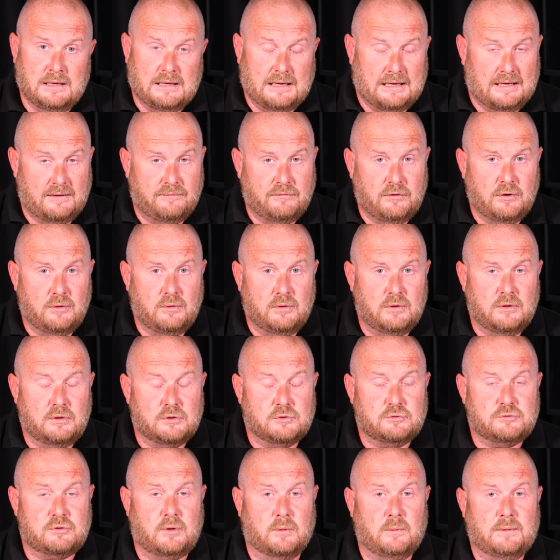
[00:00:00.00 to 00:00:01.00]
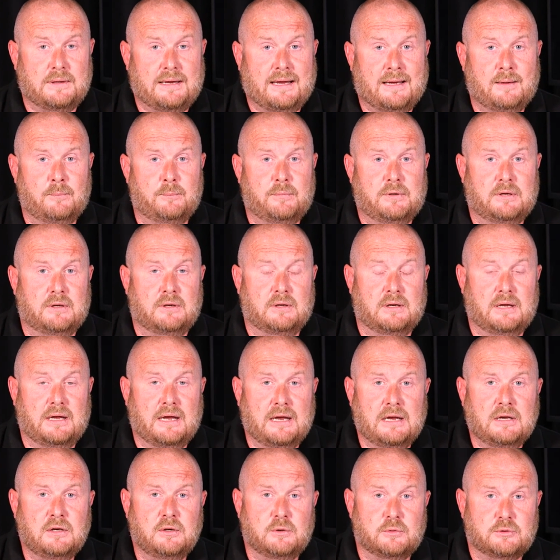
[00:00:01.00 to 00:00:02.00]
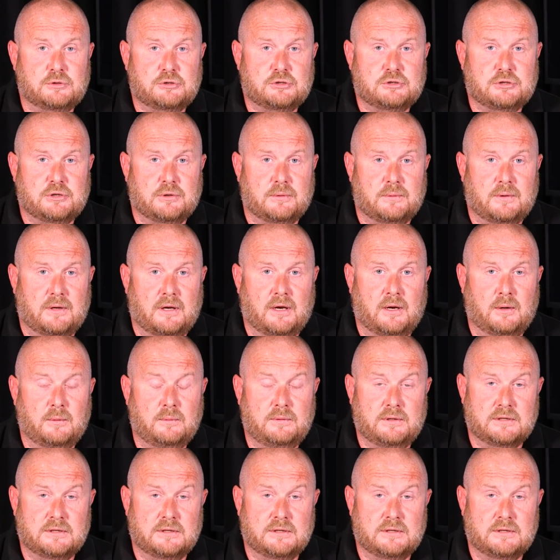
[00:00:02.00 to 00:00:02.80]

If you can control the ambient in your studio,